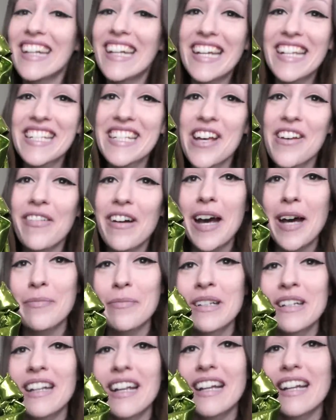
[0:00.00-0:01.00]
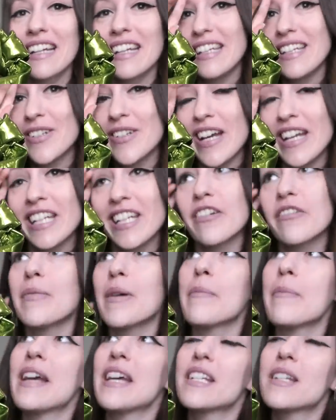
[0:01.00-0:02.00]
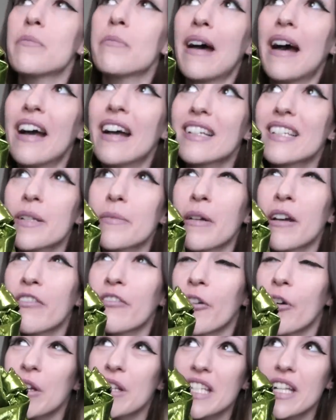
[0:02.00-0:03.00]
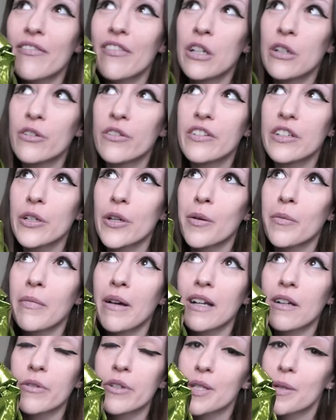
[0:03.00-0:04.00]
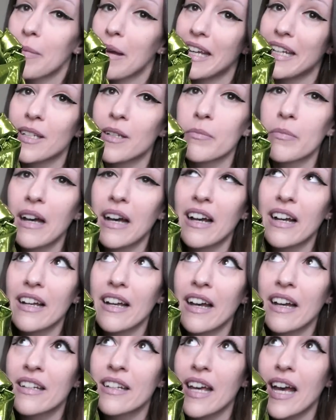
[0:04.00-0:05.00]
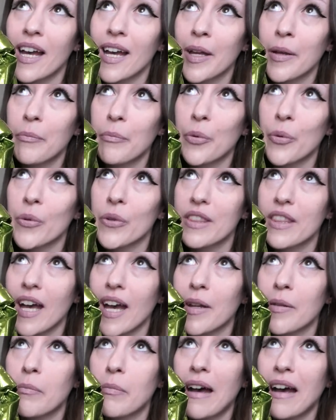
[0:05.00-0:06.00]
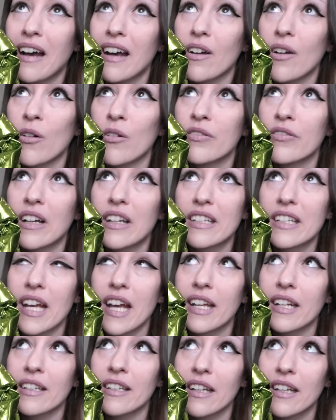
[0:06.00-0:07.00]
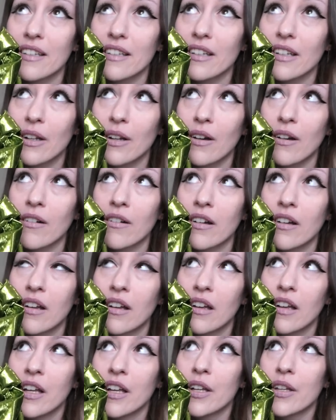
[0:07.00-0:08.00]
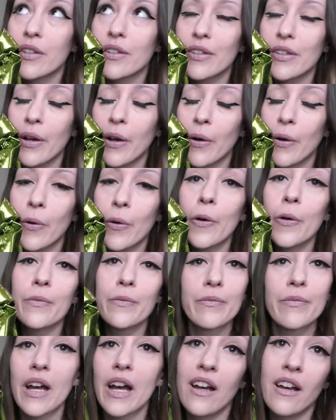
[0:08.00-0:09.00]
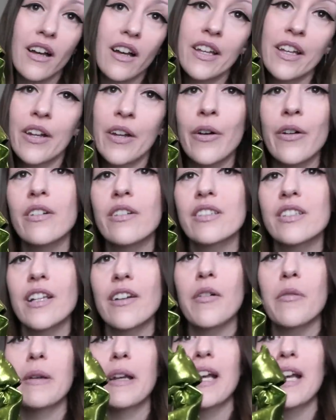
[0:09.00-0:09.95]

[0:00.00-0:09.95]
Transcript: that has never happened luckily to any of my patent bags. And my first ever Louis Vuitton bag was a patent bag and I bought that bag over 10 years ago. So, you know, it's never